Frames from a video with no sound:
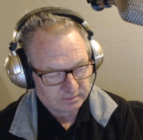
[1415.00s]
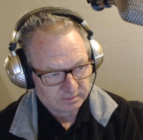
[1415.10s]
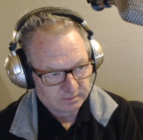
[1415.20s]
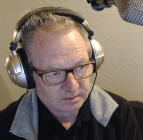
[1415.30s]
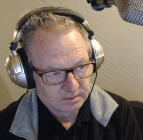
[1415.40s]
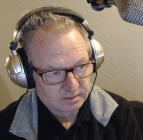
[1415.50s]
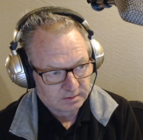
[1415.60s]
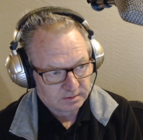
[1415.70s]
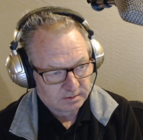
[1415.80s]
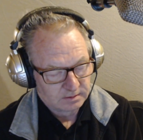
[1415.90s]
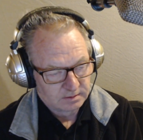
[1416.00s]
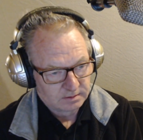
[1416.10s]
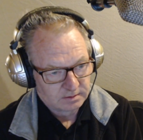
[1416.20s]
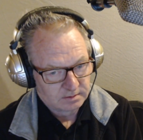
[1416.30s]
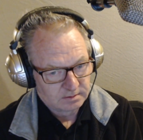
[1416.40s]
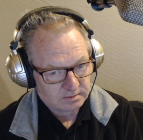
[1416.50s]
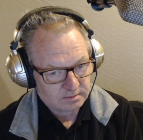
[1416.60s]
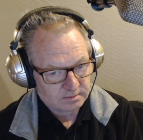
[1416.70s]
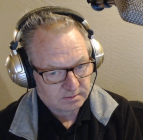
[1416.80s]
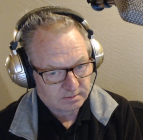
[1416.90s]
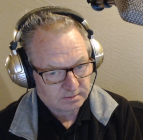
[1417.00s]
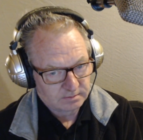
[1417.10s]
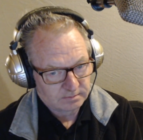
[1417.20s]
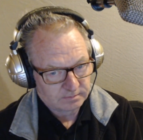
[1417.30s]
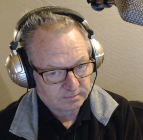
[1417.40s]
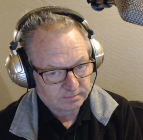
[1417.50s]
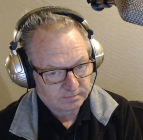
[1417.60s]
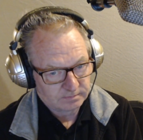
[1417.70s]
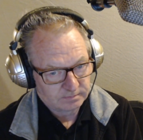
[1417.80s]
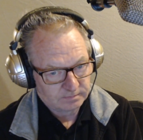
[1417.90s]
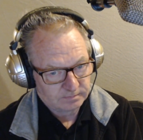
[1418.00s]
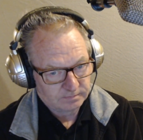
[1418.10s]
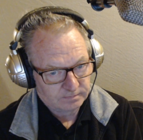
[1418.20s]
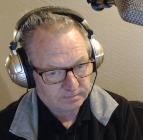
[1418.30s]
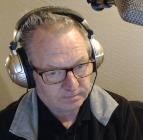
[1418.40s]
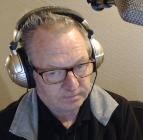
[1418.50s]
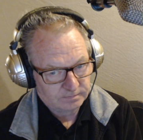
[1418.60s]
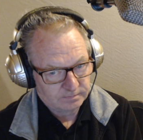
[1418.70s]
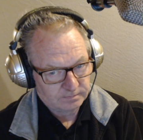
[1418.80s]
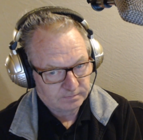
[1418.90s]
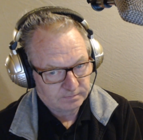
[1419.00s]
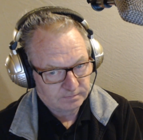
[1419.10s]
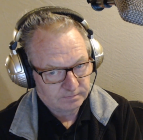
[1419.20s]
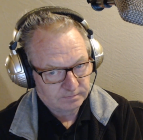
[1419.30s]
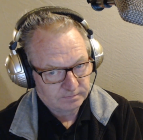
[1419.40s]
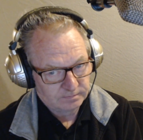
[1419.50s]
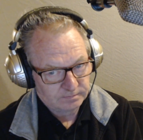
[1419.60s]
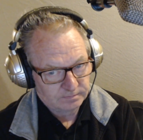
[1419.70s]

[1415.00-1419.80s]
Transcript: [no speech]